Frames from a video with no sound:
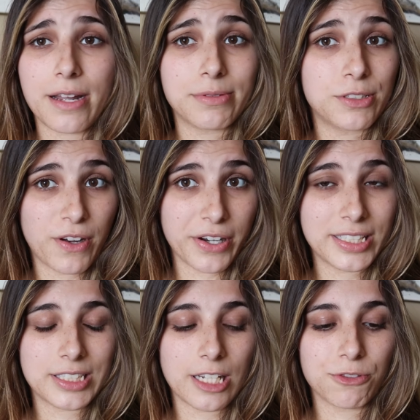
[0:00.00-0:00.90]
and I was very
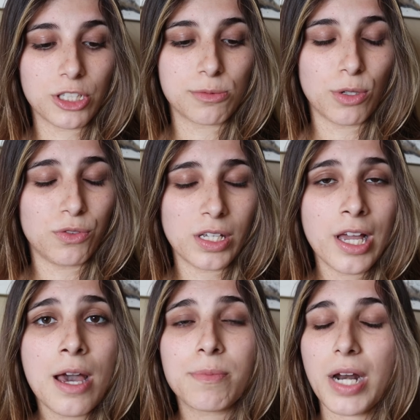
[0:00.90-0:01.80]
excited for this movie,
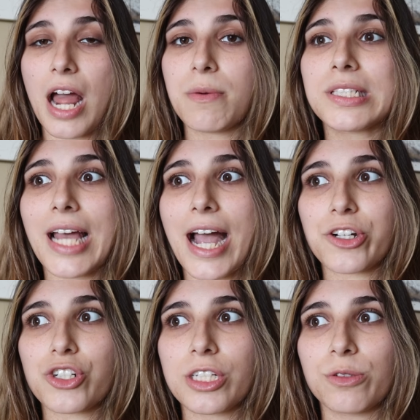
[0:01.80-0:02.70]
but I was
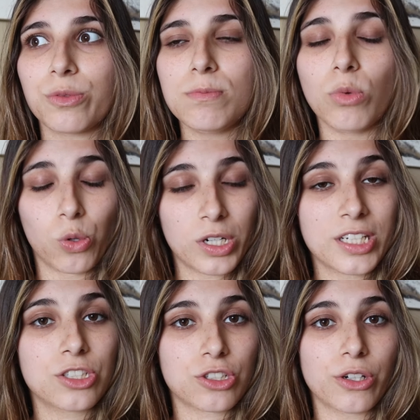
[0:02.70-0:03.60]
actually more
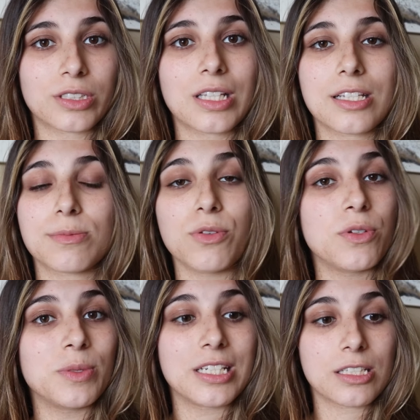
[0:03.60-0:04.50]
concerned that this
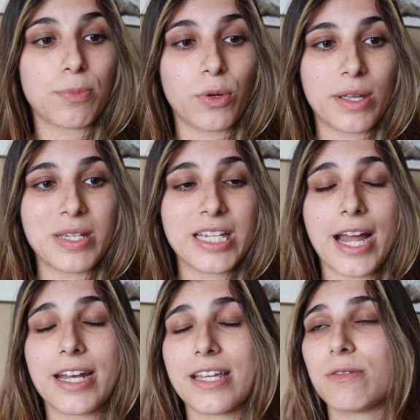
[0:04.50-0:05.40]
movie would disappoint me,
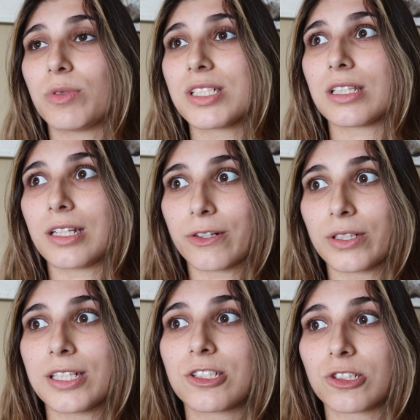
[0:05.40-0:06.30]
and it was
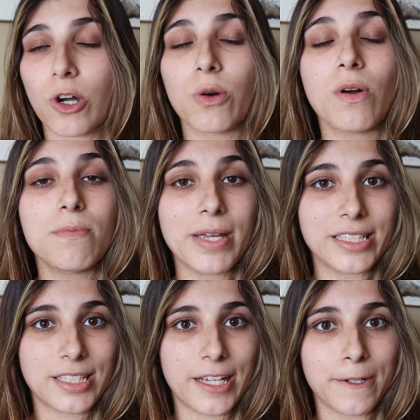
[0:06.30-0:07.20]
literally so
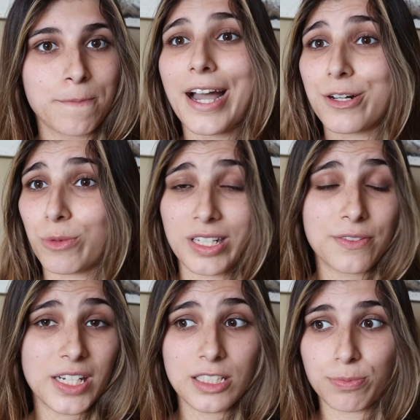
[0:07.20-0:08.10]
amazing. I don't want to
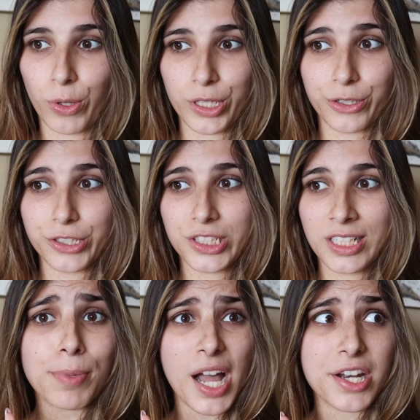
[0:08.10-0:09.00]
give any spoilers,
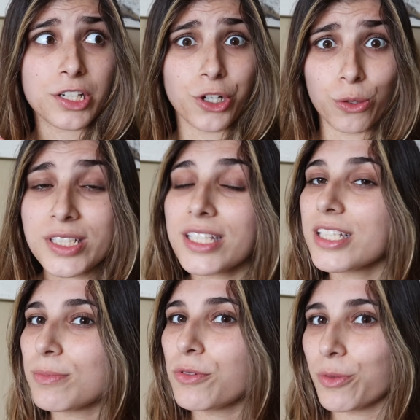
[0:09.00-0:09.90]
but go see
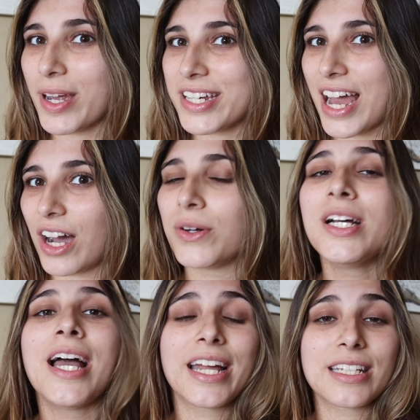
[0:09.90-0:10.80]
this movie right now
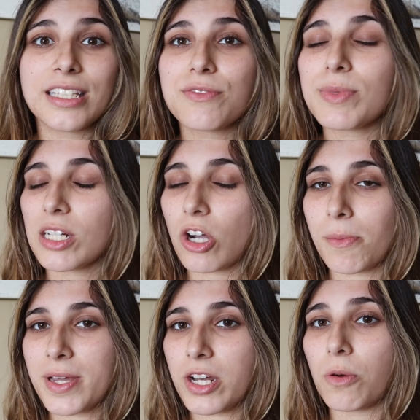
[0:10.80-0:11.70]
and leave me a
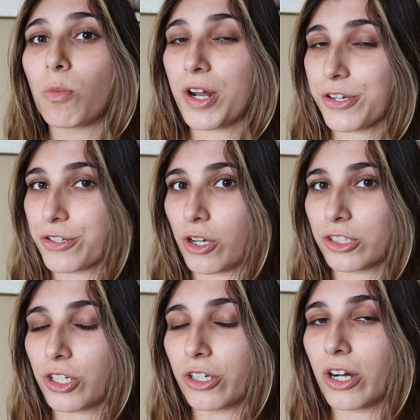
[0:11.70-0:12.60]
comment what your
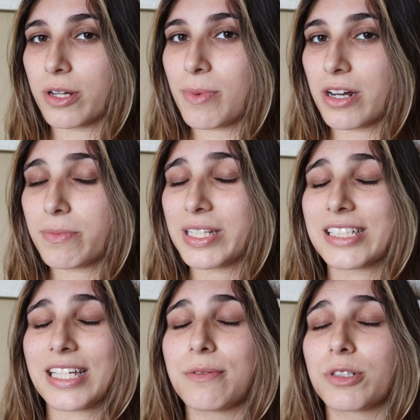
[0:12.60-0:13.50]
thoughts are on about it
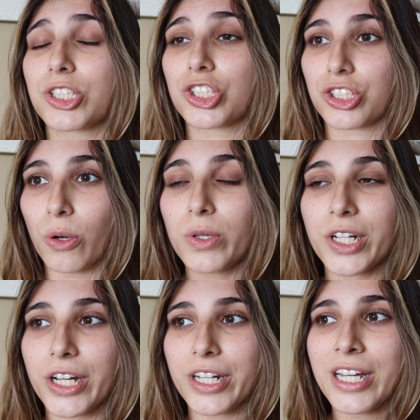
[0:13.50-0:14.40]
because it was so
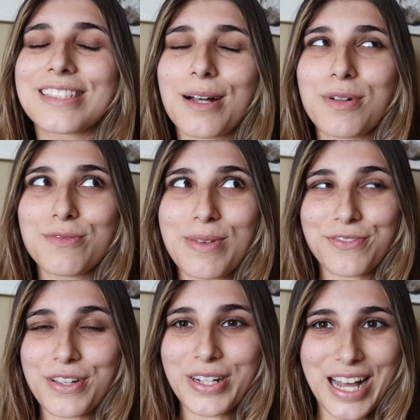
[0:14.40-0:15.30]
good. Some of my
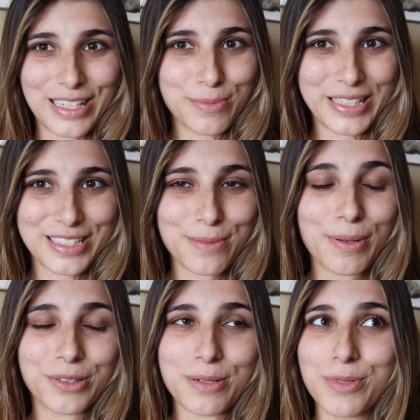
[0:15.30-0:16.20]
favorite elements
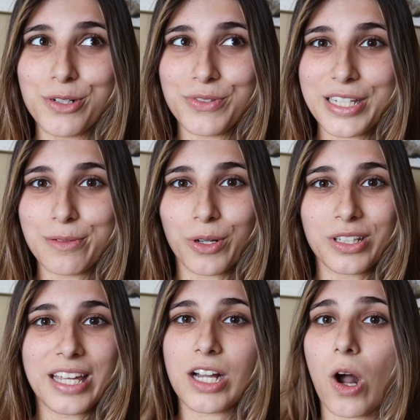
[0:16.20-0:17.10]
about throughout the movie
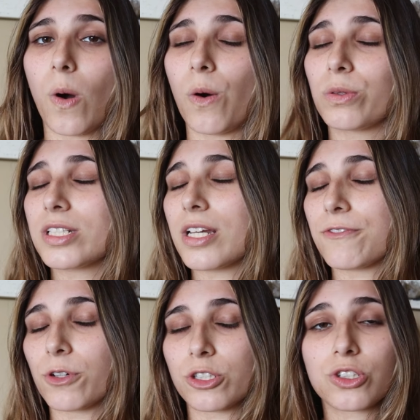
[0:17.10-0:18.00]
were like all the
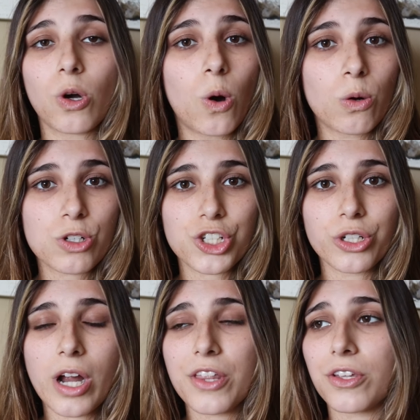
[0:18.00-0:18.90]
diverse
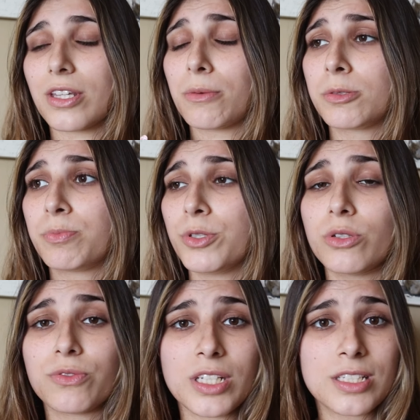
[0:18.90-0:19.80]
culture. I thought that was
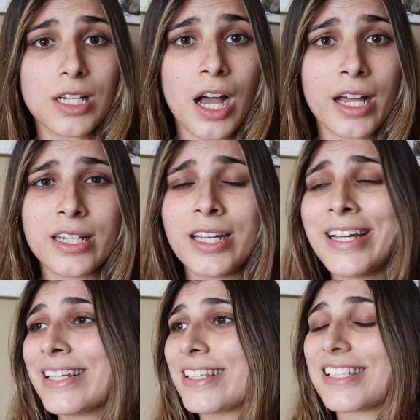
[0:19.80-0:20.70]
beautifully done.
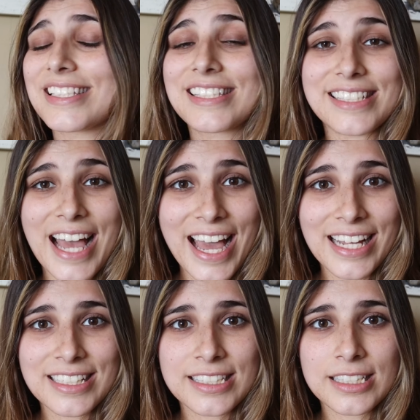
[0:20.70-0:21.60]
The
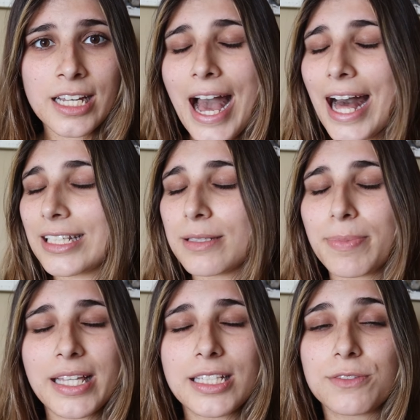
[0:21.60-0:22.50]
sets, Halle
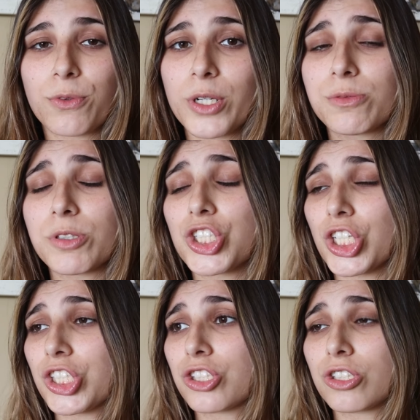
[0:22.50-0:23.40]
Bailey's voice was
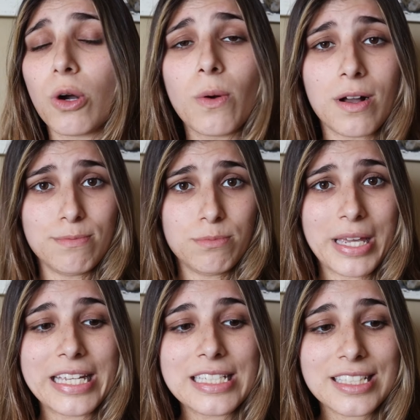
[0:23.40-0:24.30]
just so
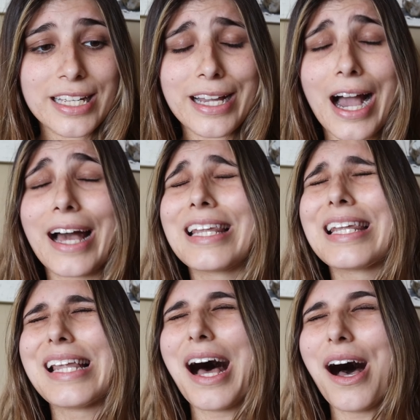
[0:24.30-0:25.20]
amazing. I
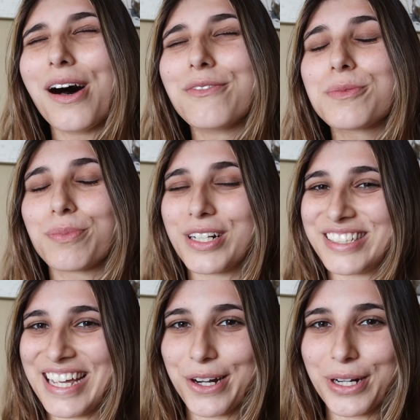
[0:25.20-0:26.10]
loved
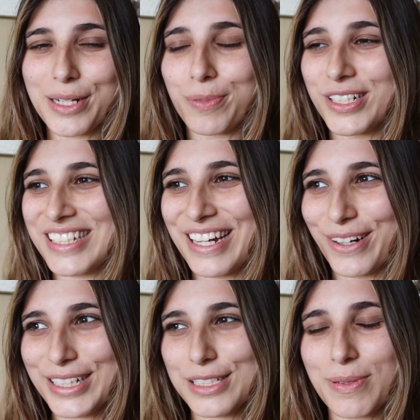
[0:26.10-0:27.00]
Prince Eric. Prince
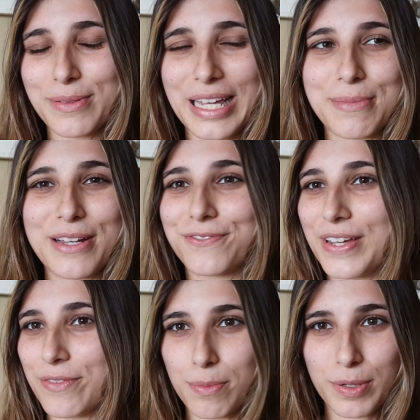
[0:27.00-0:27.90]
Eric has been like my
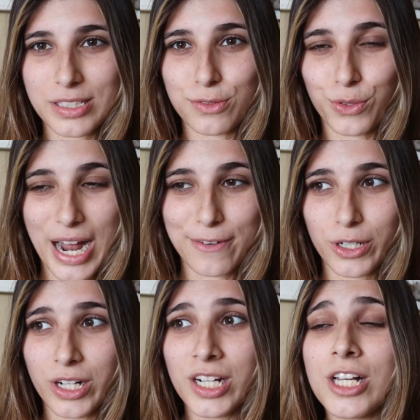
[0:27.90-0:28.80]
favorite prince
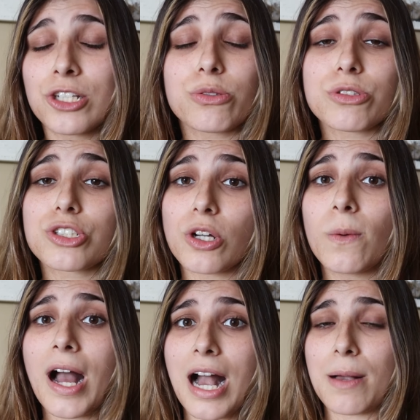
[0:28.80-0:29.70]
forever. So
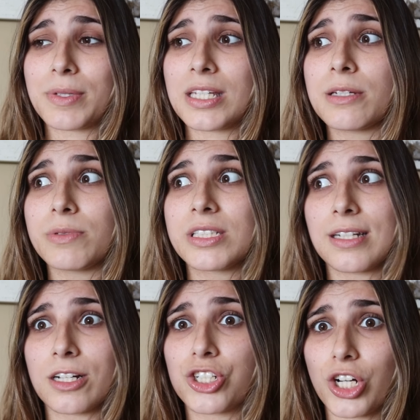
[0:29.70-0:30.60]
so happy he was
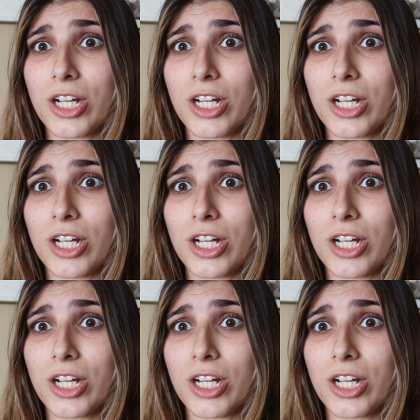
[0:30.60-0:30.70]
done